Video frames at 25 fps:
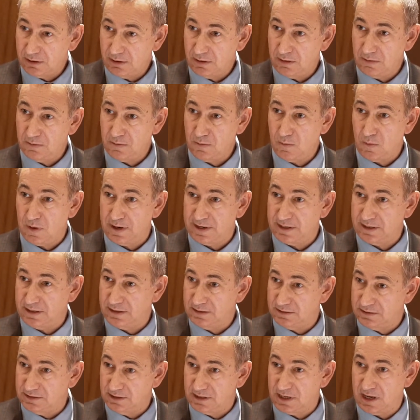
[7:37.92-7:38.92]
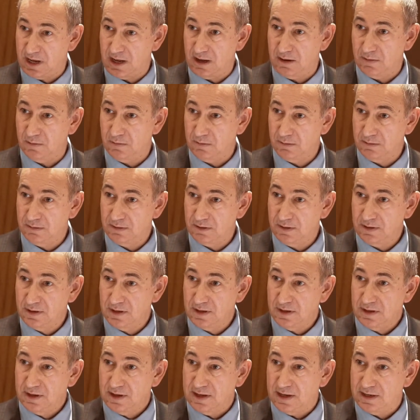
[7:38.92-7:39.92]
long way to go.
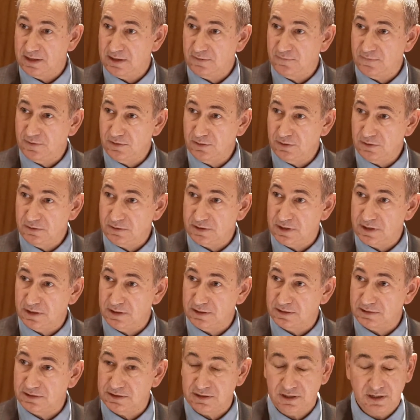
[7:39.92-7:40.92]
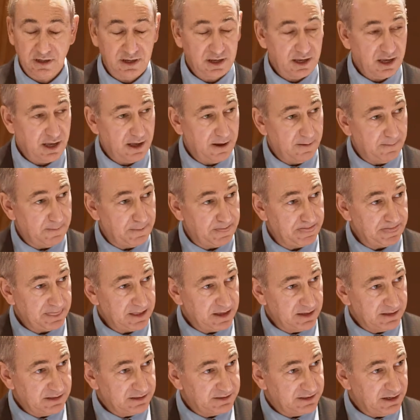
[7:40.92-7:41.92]
And if you look at
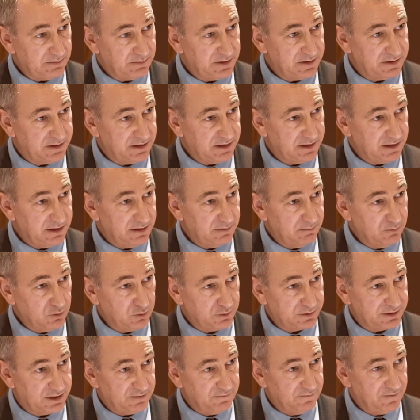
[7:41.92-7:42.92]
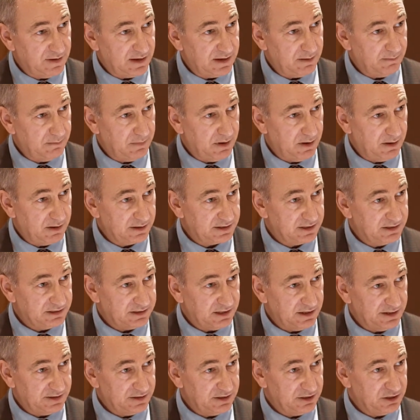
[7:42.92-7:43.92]
some of the more developed markets
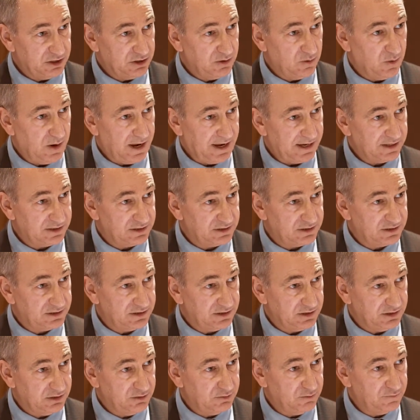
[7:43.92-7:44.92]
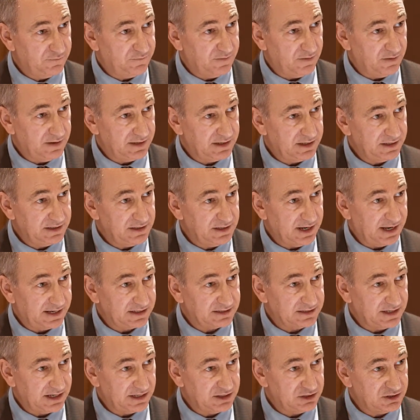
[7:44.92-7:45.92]
like the US, you'll find
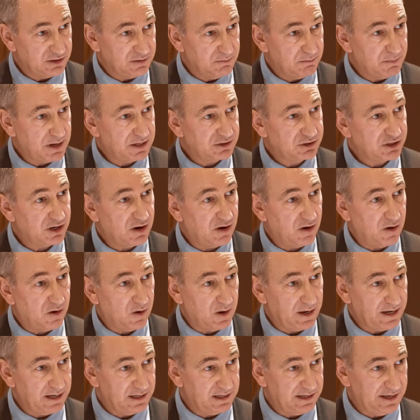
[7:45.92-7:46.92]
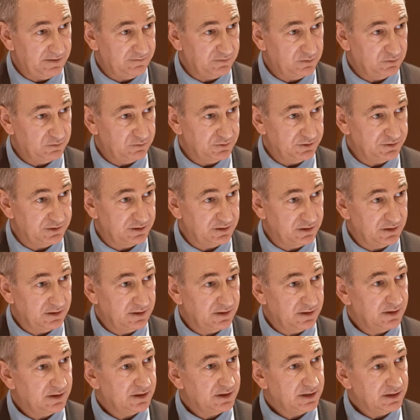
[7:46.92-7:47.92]
indexation much higher levels.
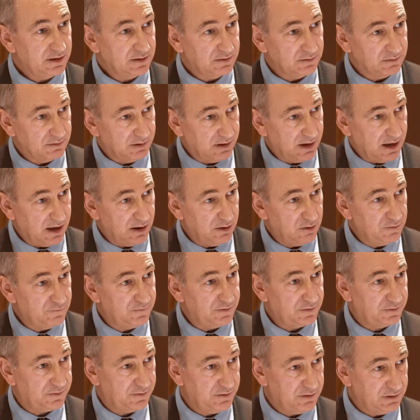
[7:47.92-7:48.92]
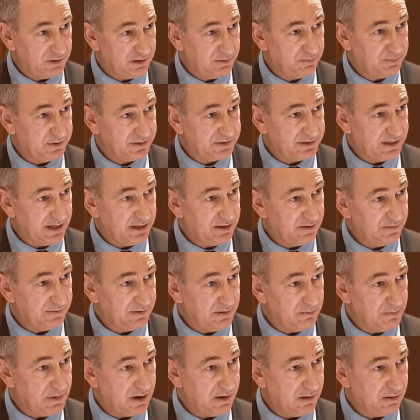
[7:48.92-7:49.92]
You know, over 30% of
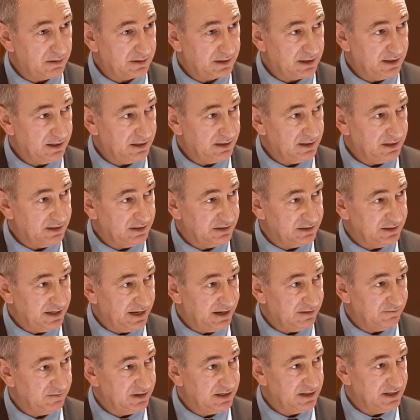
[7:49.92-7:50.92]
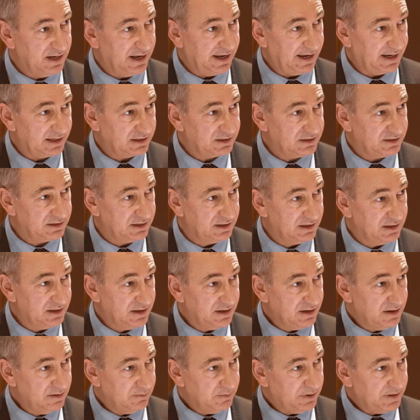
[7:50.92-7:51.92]
the market is now indexed.
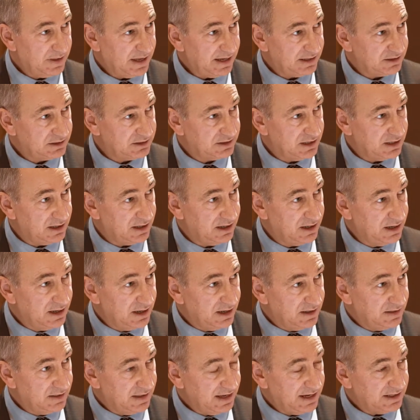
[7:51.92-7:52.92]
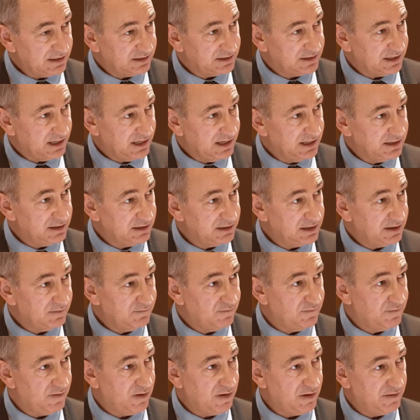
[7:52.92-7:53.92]
But that's in an
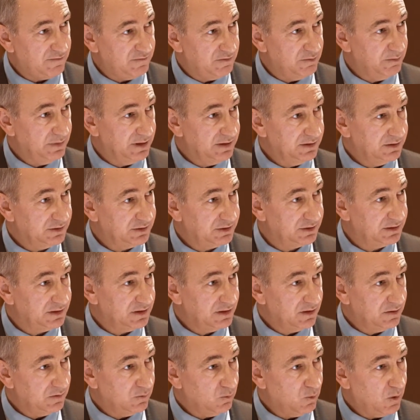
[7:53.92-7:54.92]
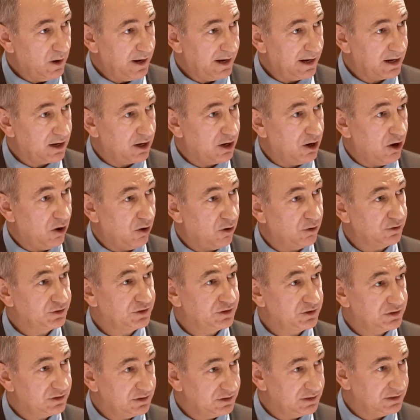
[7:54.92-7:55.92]
environment where
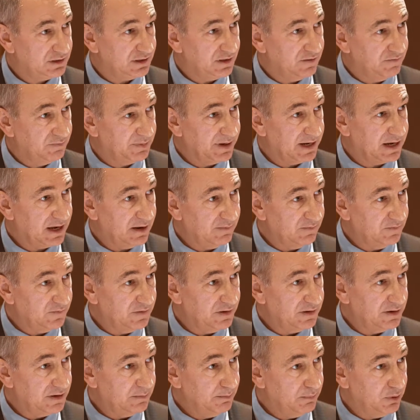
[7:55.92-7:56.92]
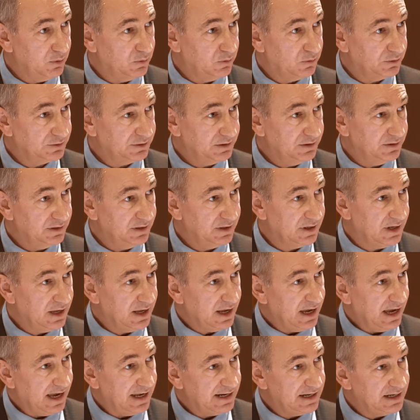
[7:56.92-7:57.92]
costs have become very important.
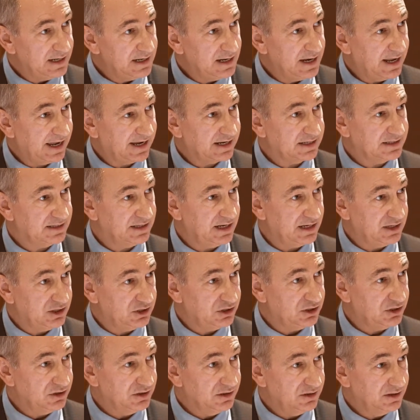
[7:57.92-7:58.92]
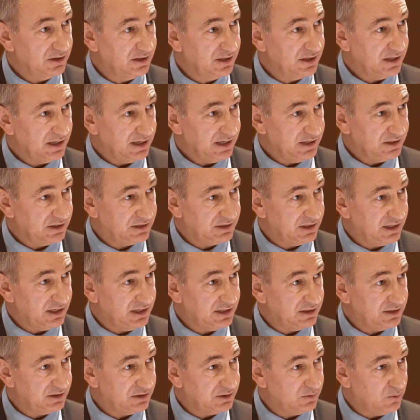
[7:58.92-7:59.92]
And indexation is
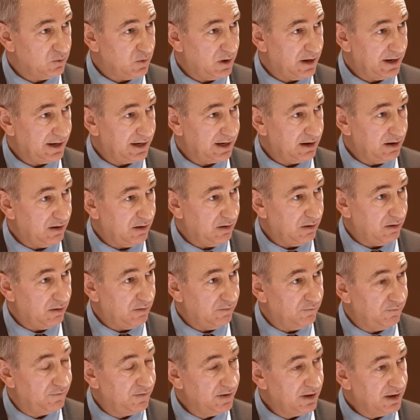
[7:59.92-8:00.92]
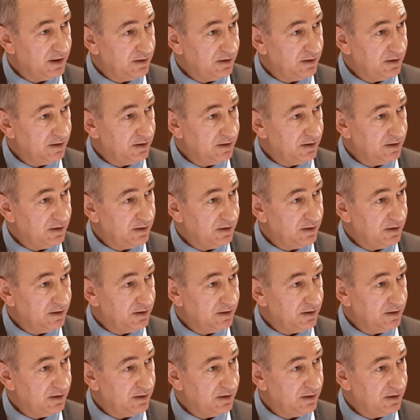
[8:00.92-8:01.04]
seen as a way of